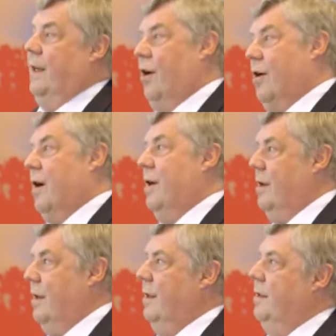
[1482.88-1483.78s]
are
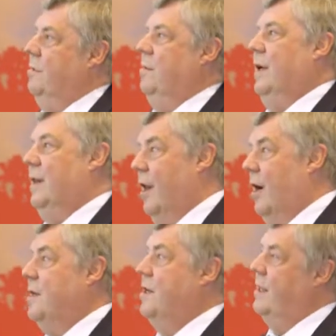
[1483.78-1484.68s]

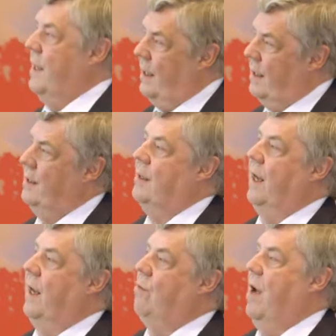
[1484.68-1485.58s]
larger than the
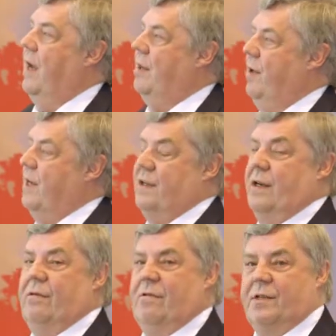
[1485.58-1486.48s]
required pressure,
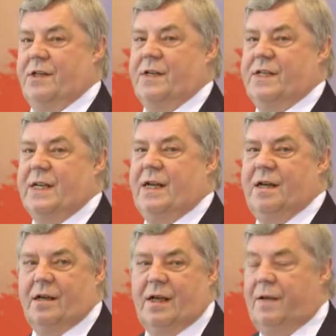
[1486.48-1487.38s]
what you see
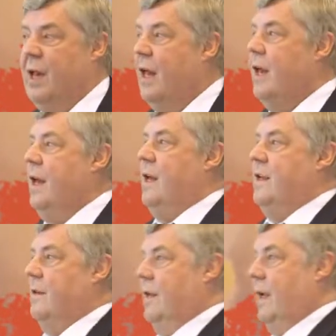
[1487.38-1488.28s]
here. Yeah?
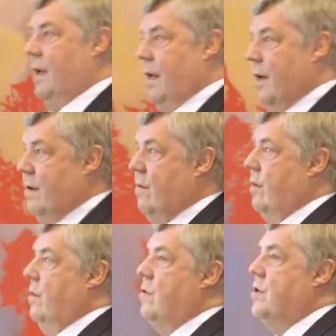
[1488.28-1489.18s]
So the clear
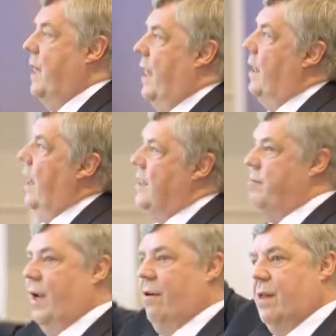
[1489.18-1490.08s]
conclusion, and there has
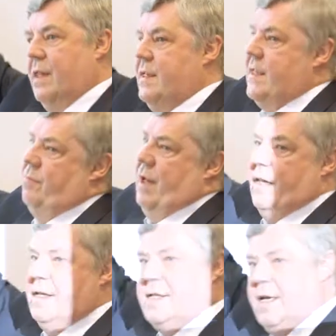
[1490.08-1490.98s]
been criticism, and
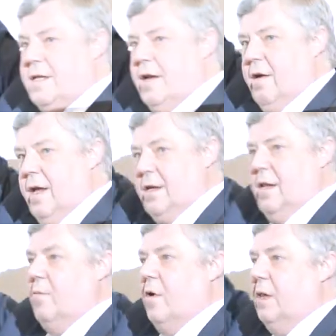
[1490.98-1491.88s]
this is a
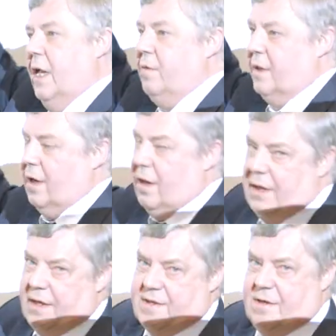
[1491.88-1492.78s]
theoretical modeling with all
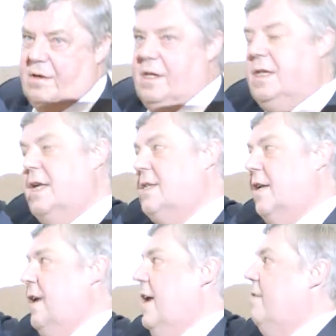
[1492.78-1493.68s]
the uncertainties
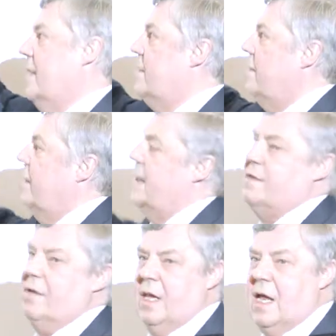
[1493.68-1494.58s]
that you have and so
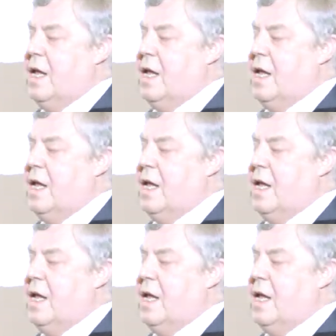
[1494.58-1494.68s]
on,